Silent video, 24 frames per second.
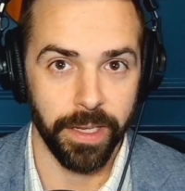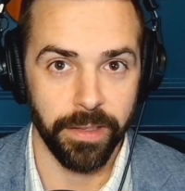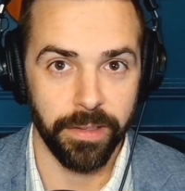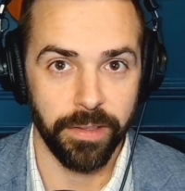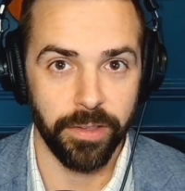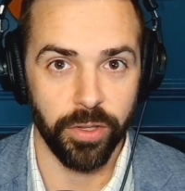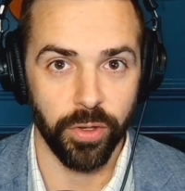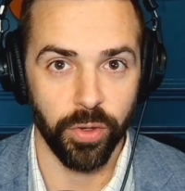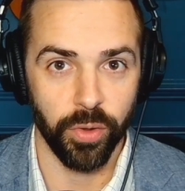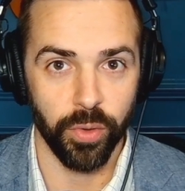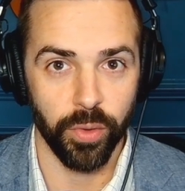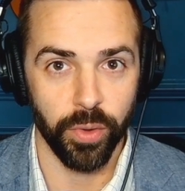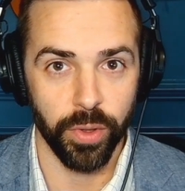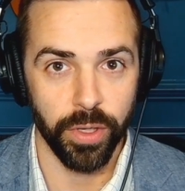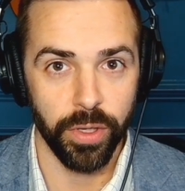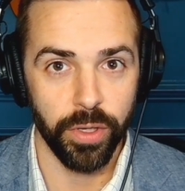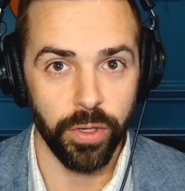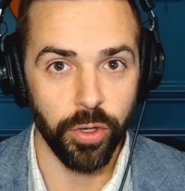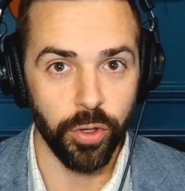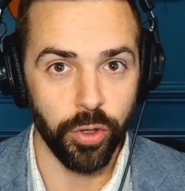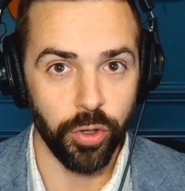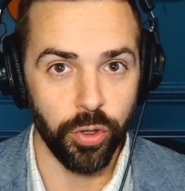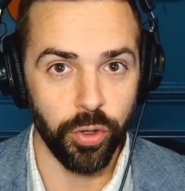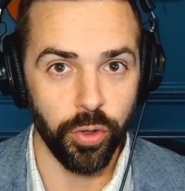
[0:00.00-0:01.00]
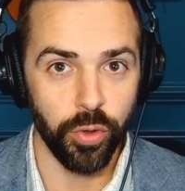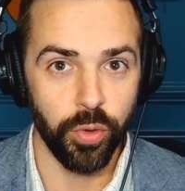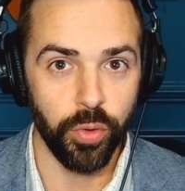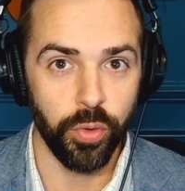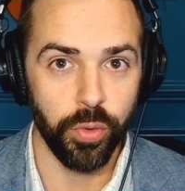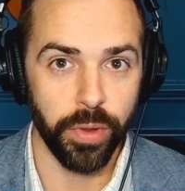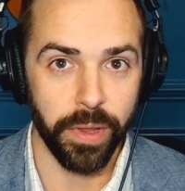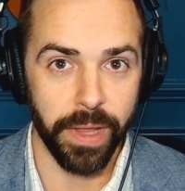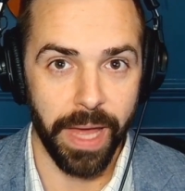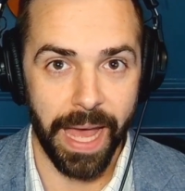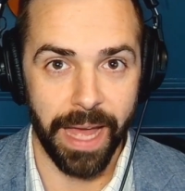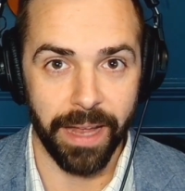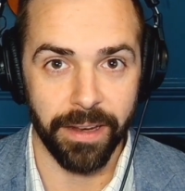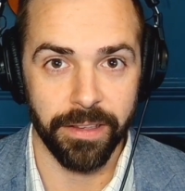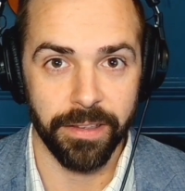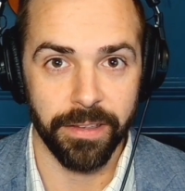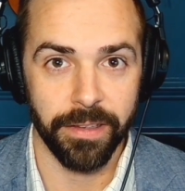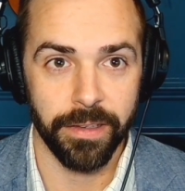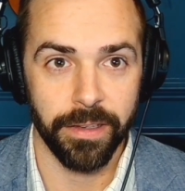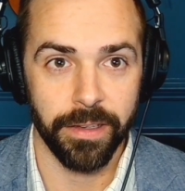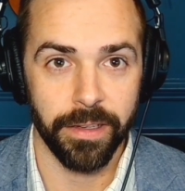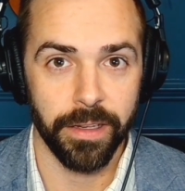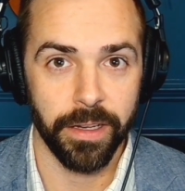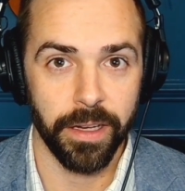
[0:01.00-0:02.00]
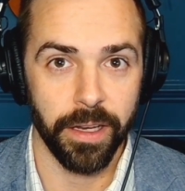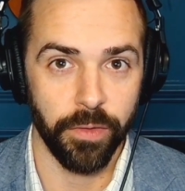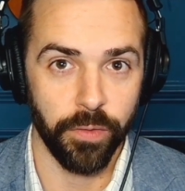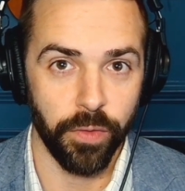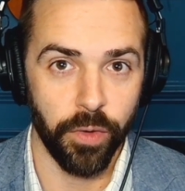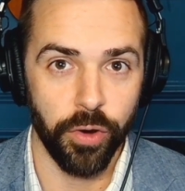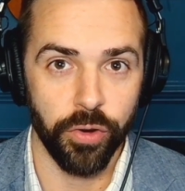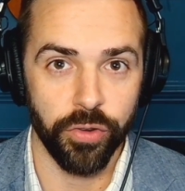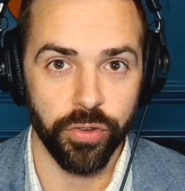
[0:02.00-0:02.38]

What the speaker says: to do that conversion.